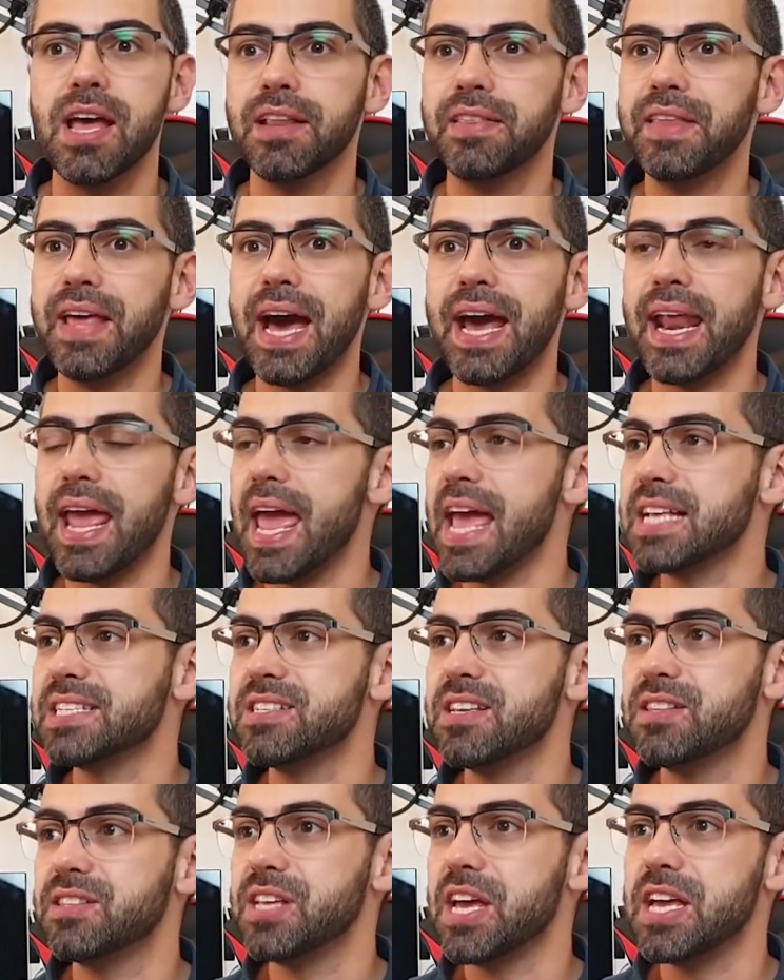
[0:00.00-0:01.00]
They are
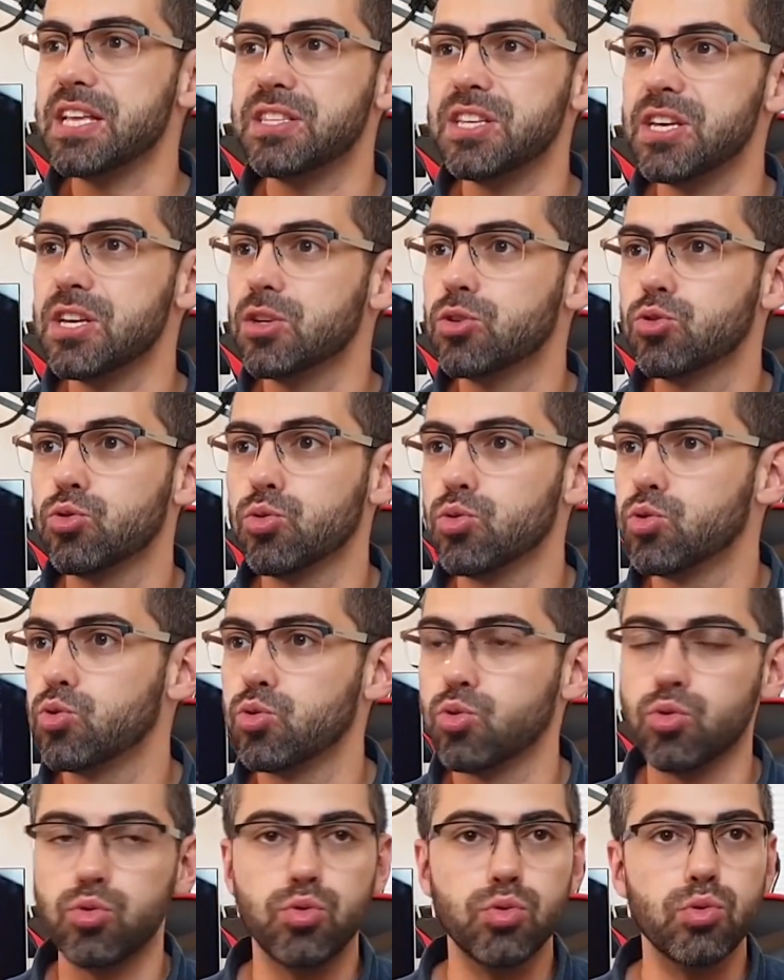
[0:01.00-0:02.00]
hesitating to,
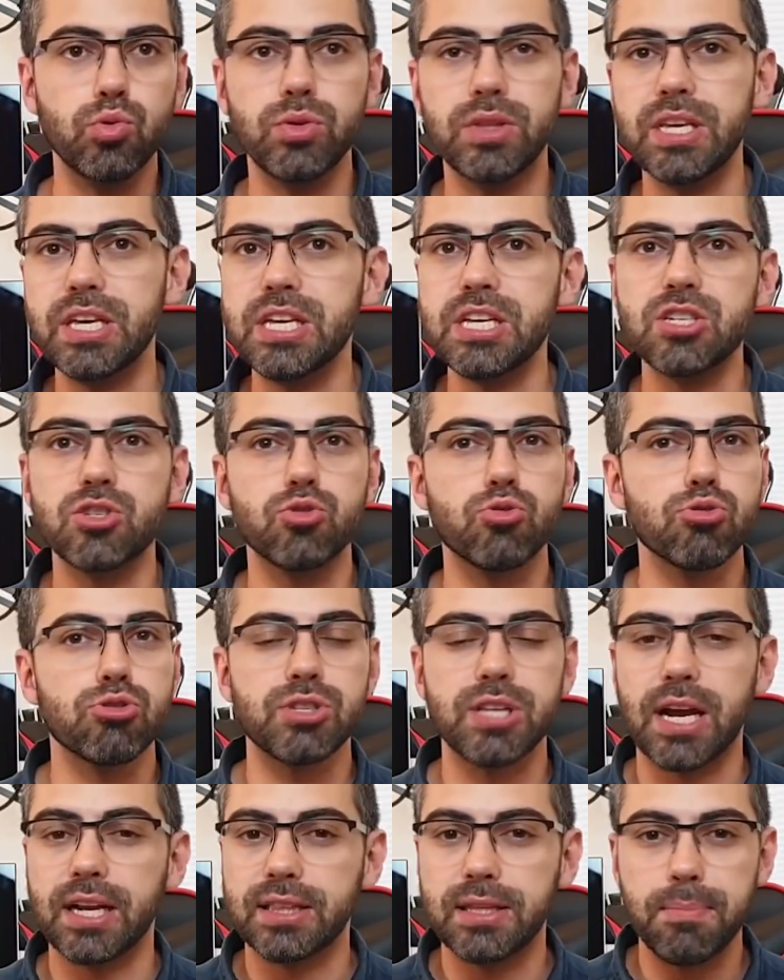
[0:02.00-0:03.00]
to do this, to
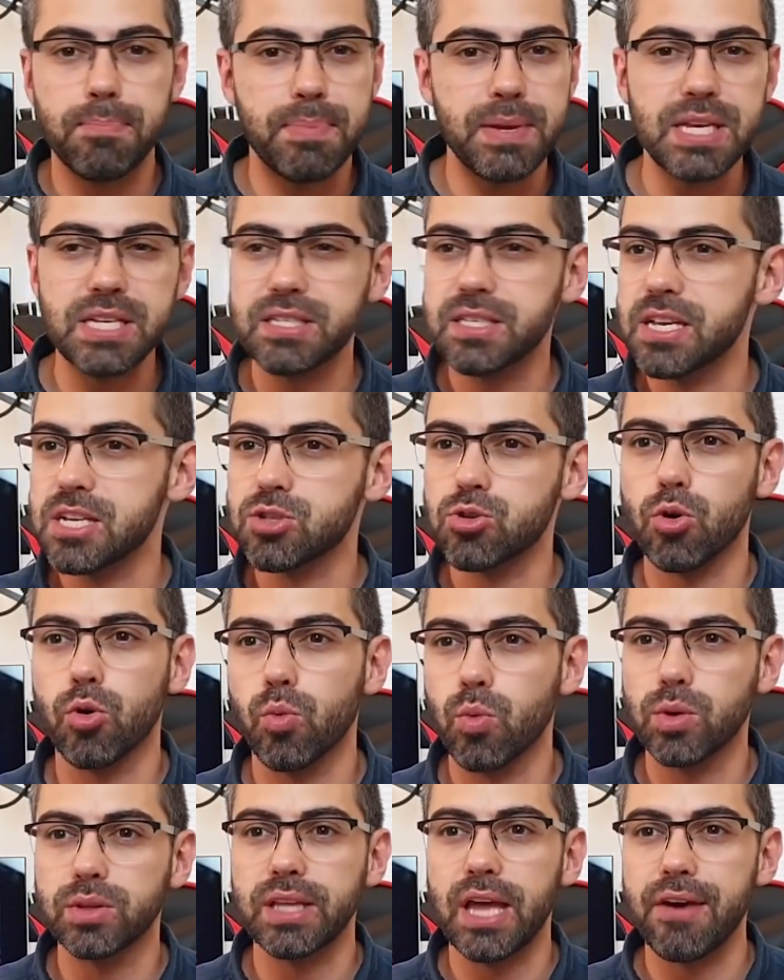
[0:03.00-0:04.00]
start a business or
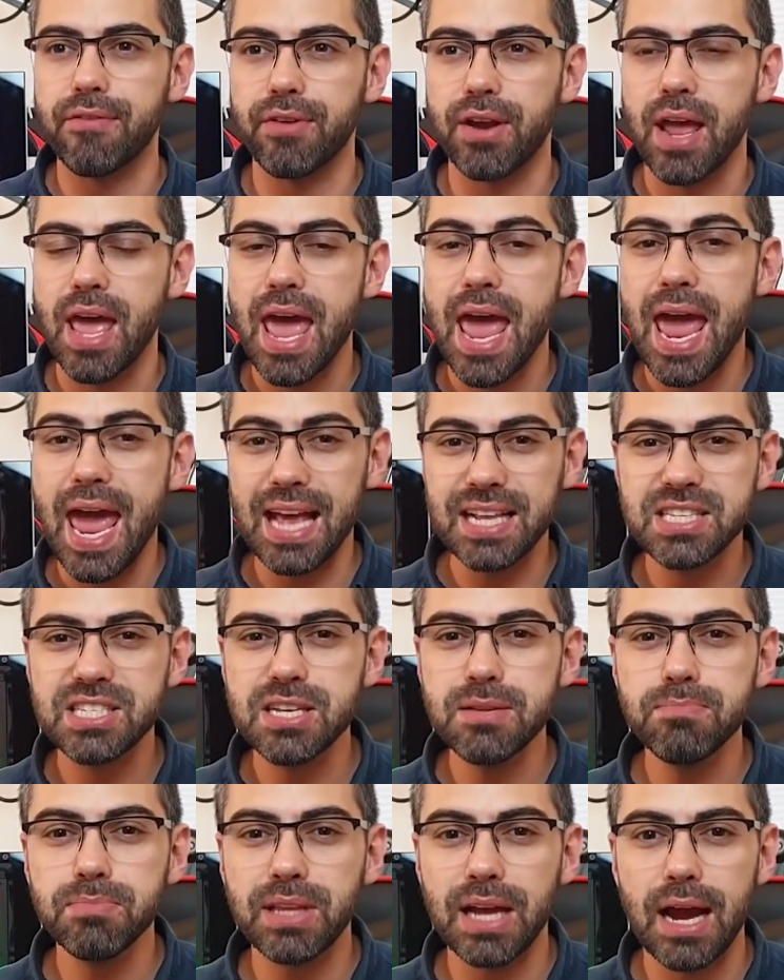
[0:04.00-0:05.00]
whatever. And
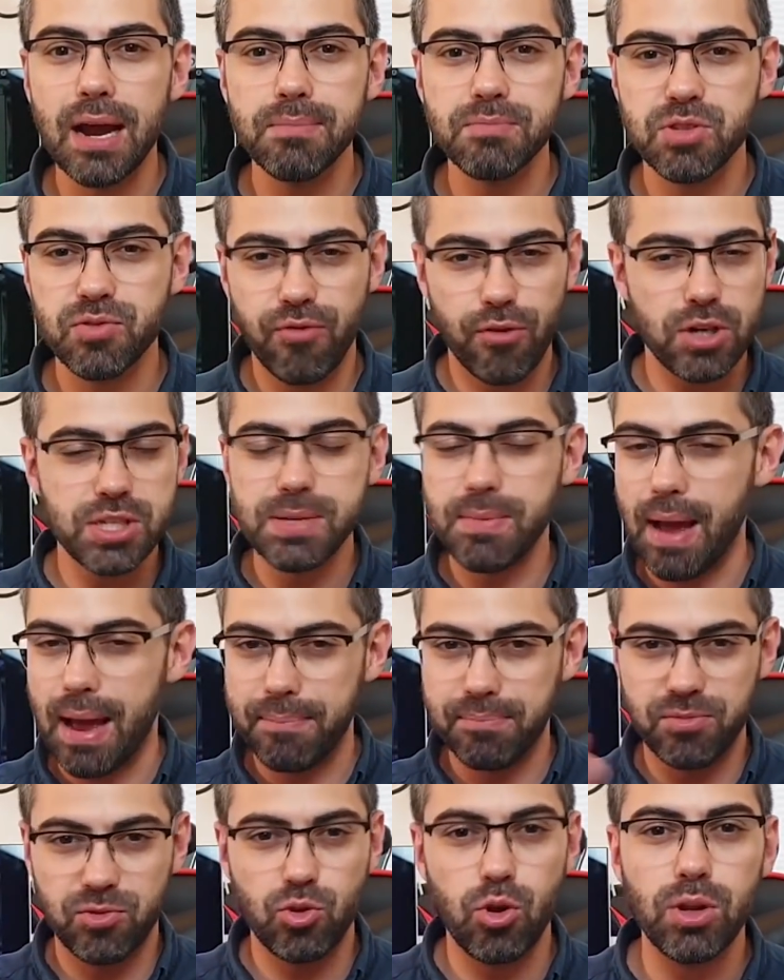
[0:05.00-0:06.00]
sometimes, for example,
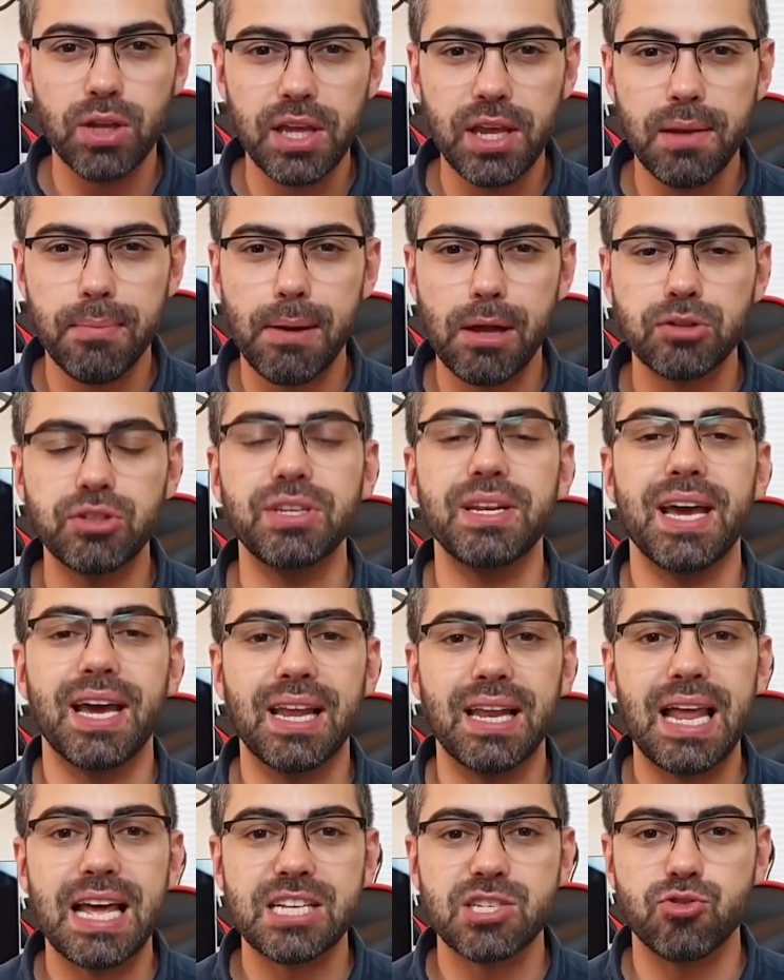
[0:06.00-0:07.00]
I'm talking about in a
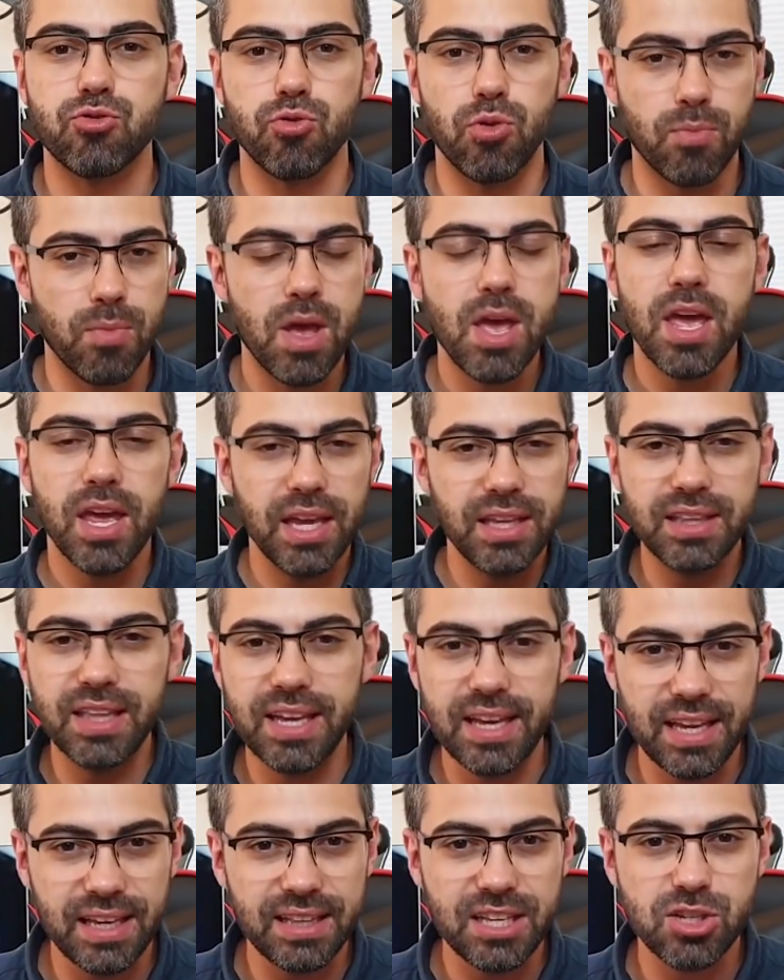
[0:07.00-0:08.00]
classroom, in
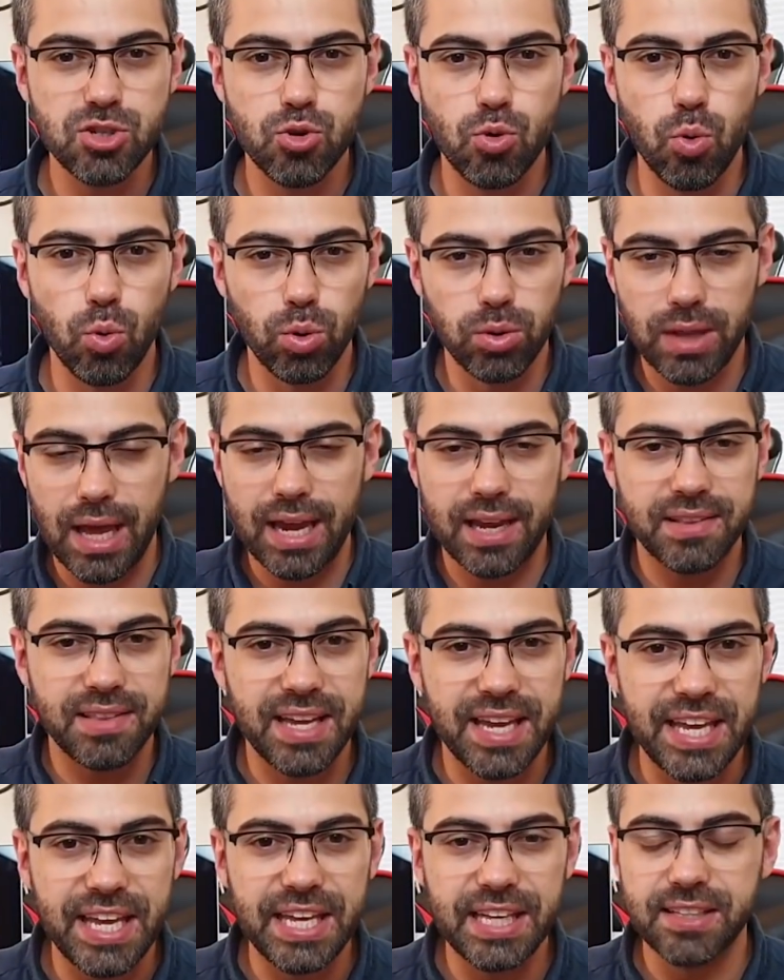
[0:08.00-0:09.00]
the in the school, like
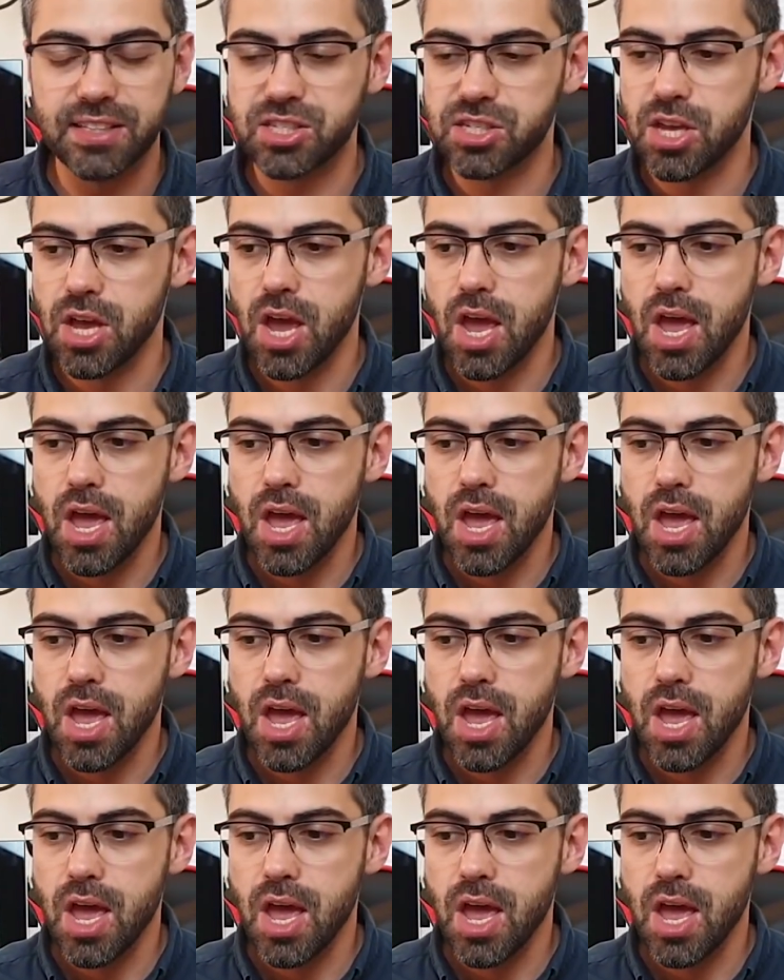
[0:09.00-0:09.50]
the kids.